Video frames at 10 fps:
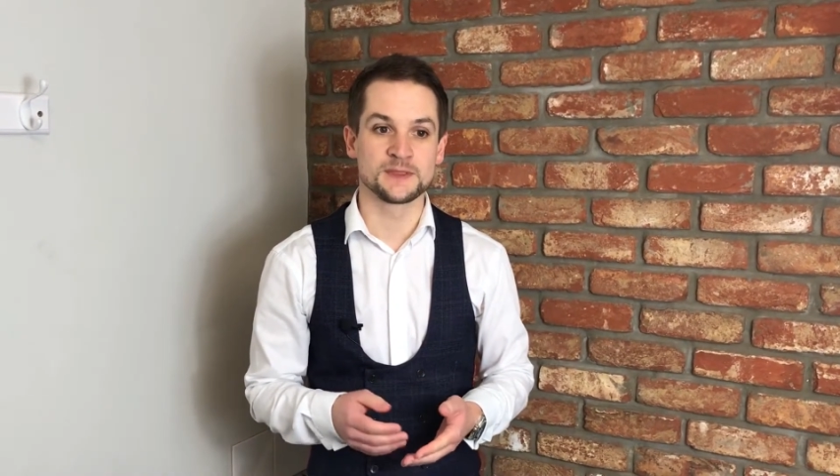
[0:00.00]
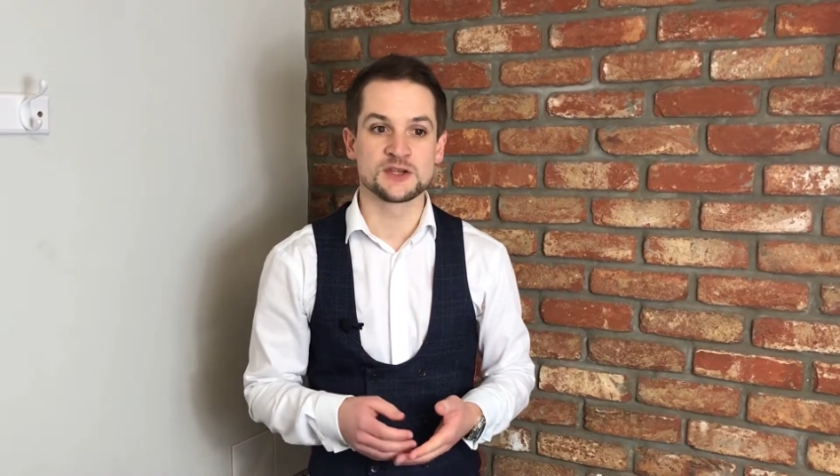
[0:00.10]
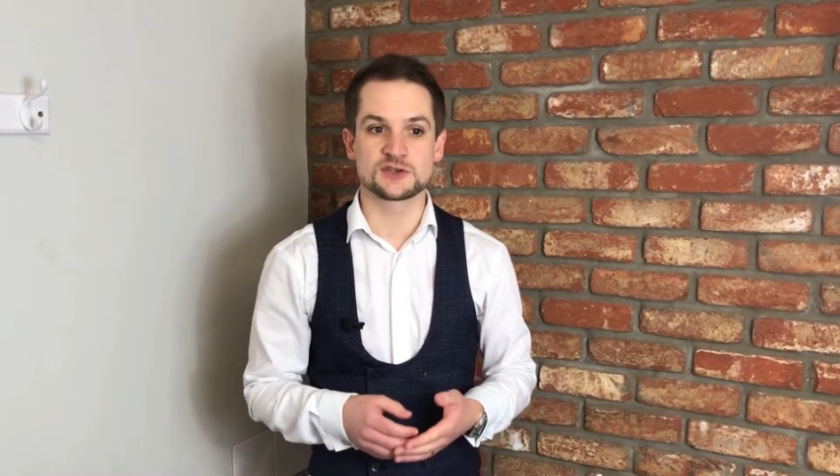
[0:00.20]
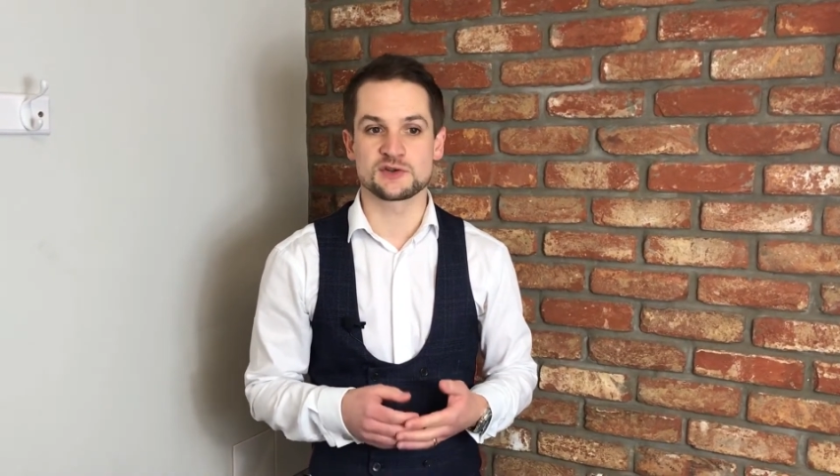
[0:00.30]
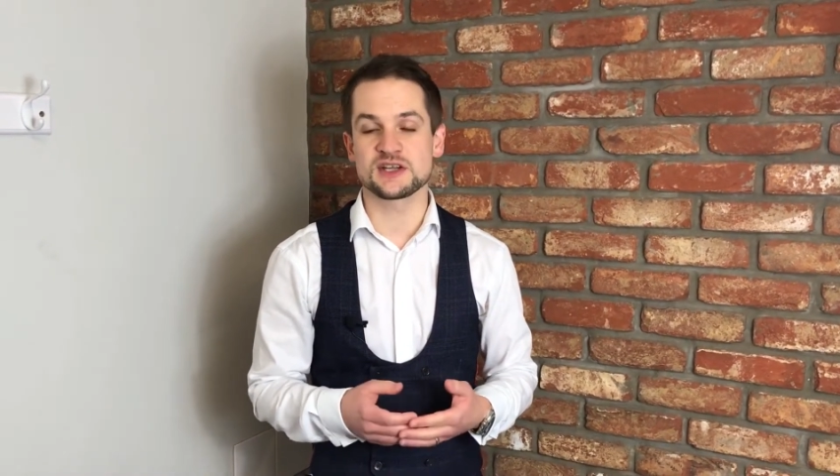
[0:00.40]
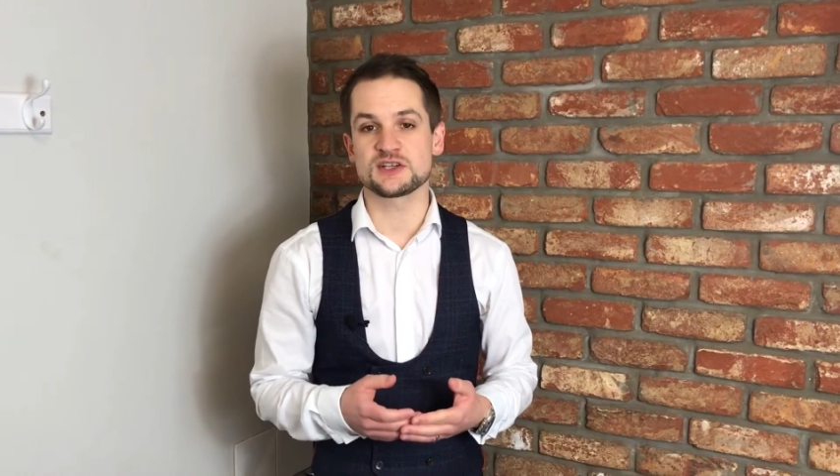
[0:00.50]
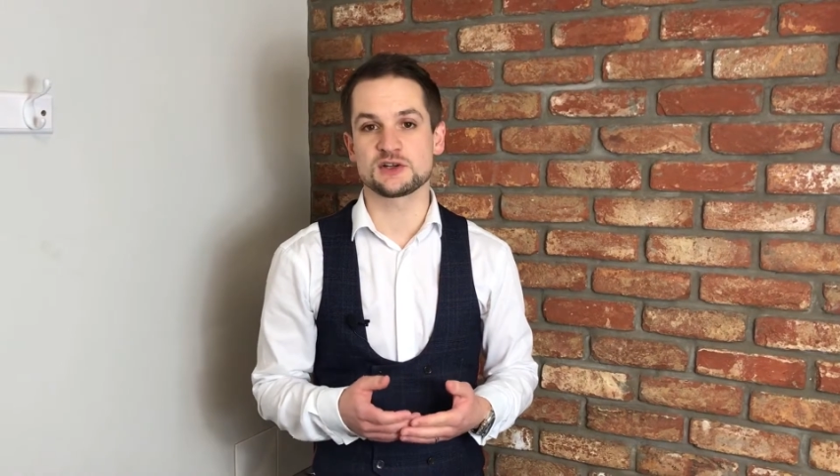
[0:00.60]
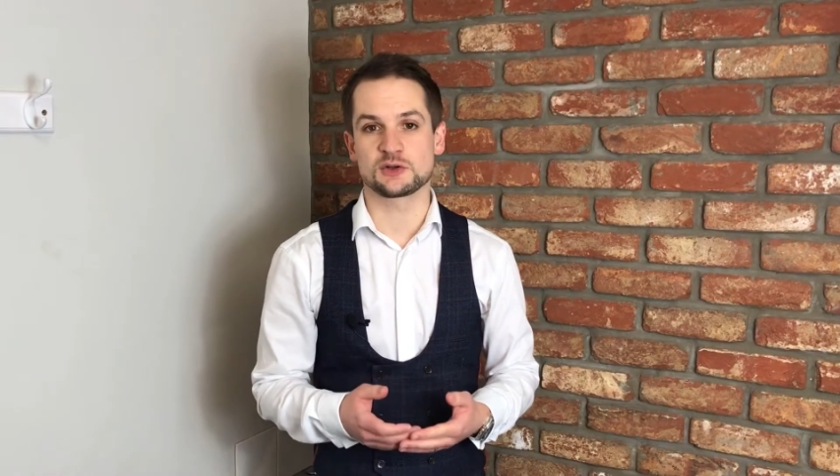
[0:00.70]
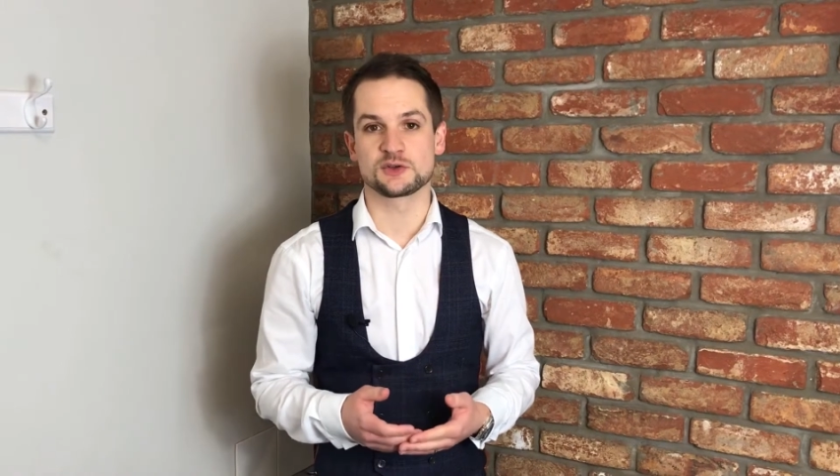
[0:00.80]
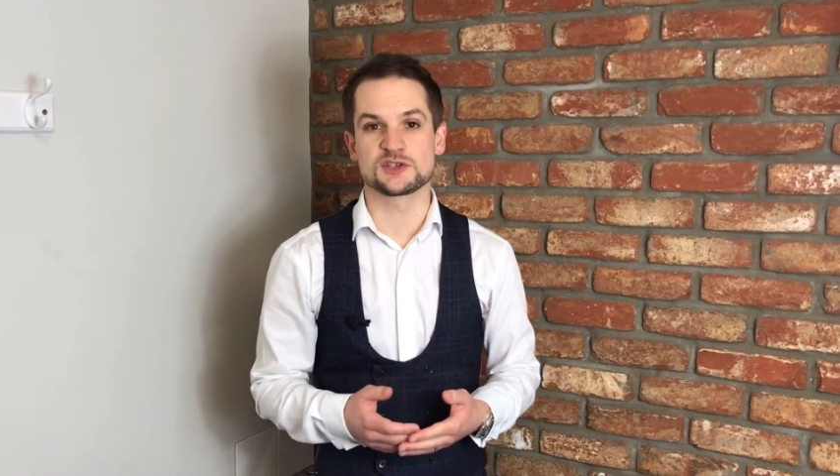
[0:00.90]
So this
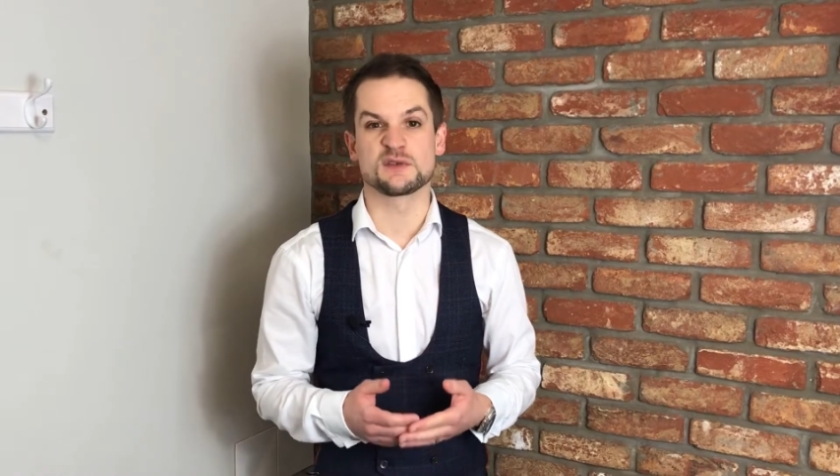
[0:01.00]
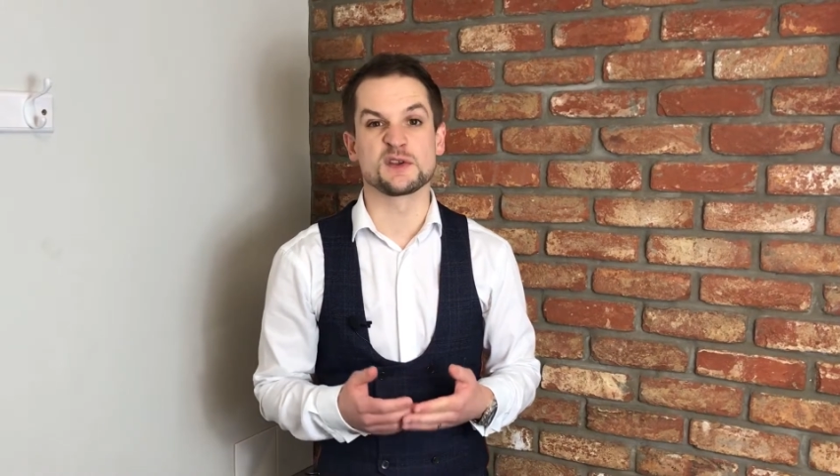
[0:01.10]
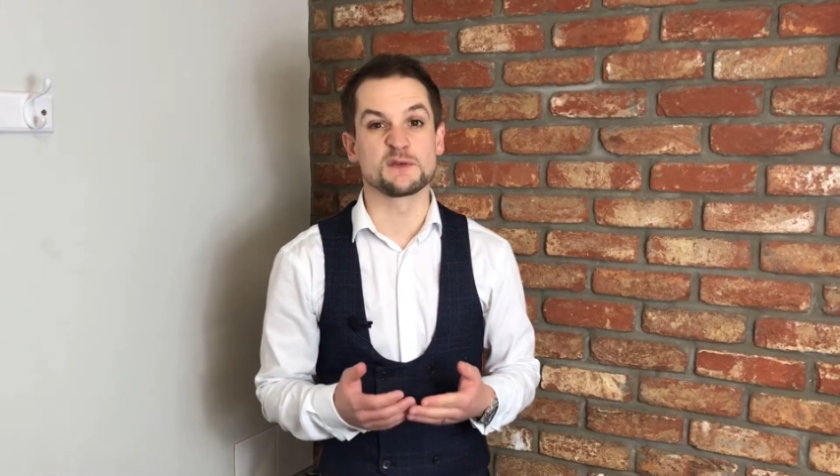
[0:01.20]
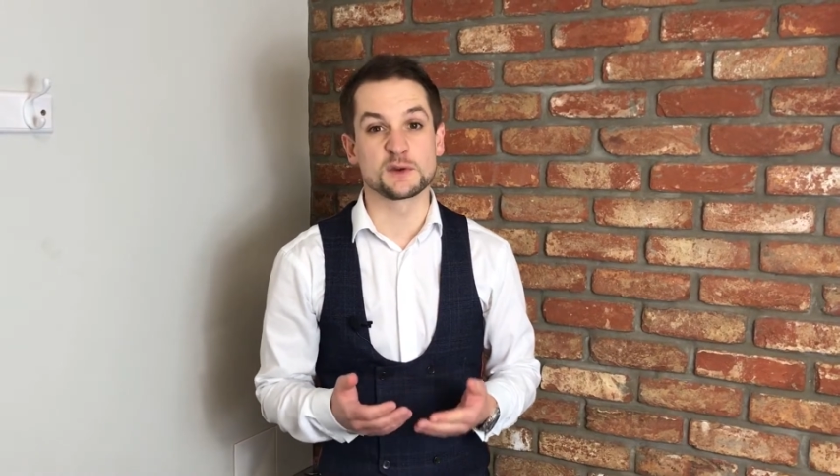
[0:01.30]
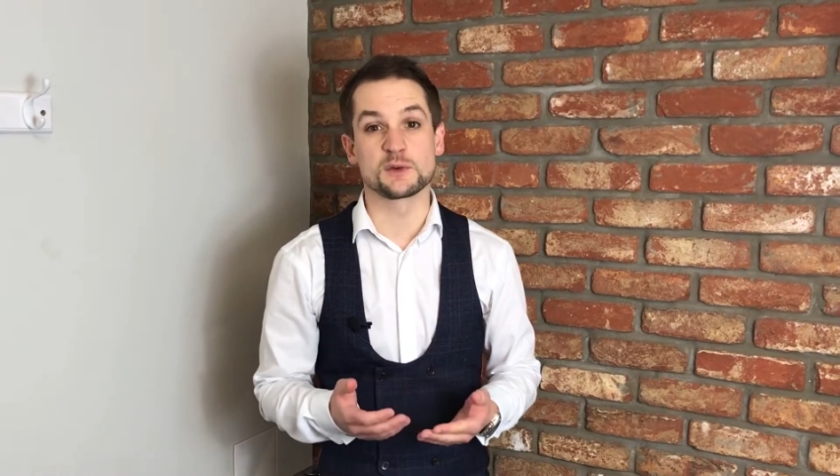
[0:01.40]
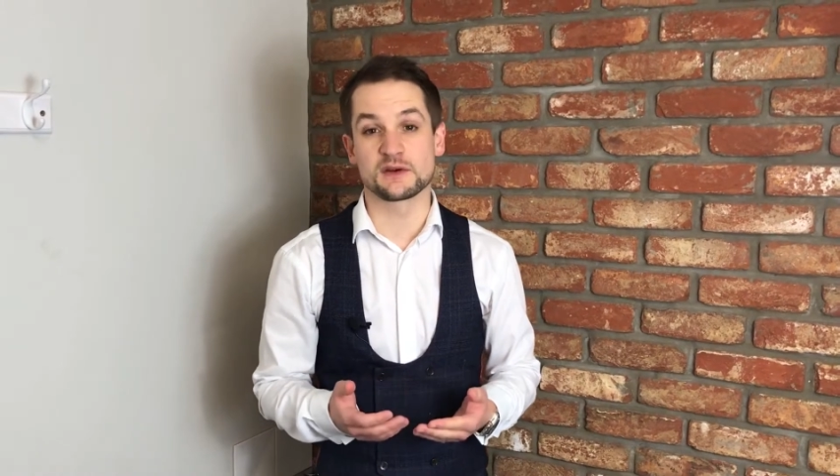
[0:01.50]
includes if you feel your